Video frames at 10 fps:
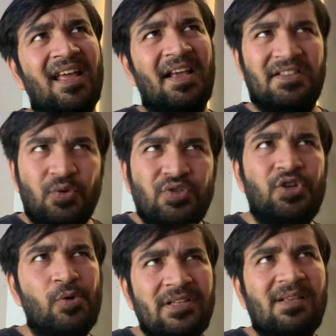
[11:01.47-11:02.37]
Is user
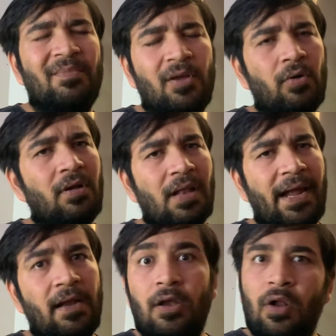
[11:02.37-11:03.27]
doing something on
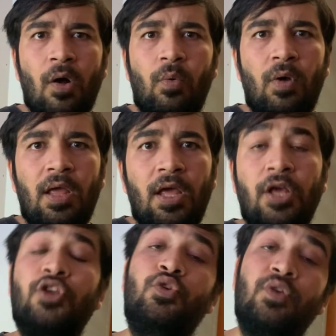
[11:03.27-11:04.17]
client? No.
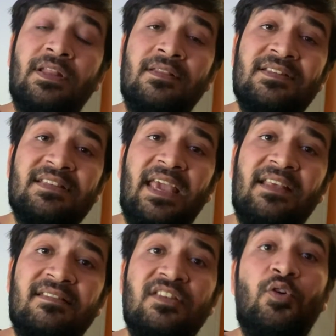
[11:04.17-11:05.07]
You, in this
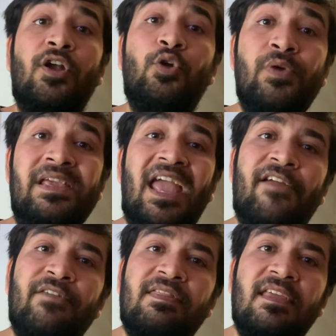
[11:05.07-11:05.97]
case, you are doing
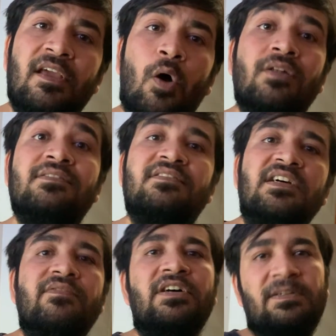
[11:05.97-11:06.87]
everything on
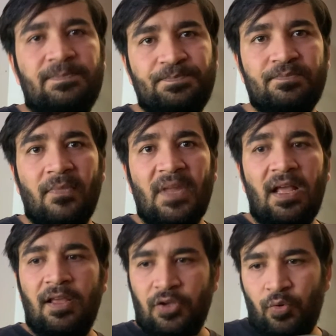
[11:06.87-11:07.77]
server.
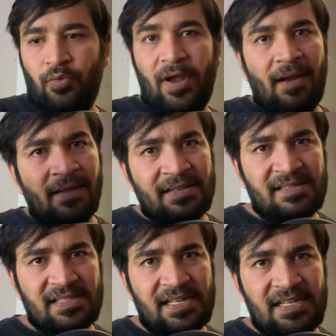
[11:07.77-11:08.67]
You create the
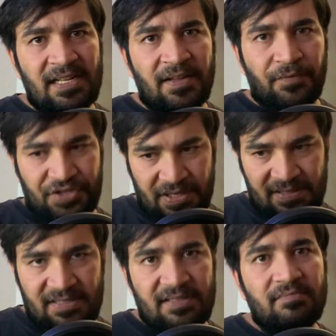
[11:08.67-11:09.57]
incident, which
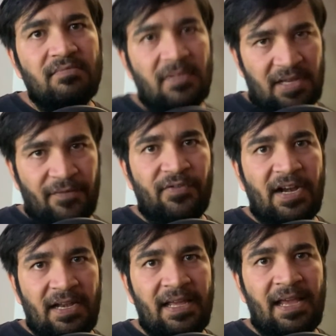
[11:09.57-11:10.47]
is
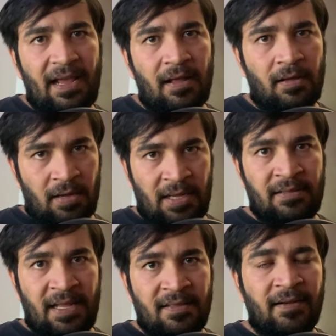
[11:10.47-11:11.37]
definitely uh, in,
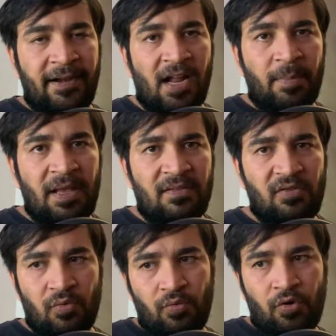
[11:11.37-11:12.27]
in the database.
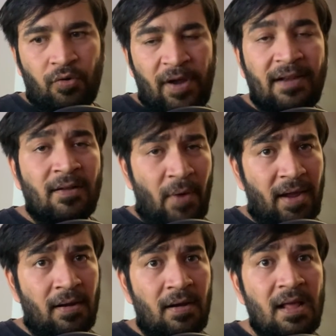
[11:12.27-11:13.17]
You, you create the
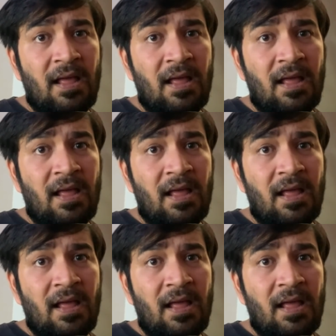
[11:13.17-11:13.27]
record.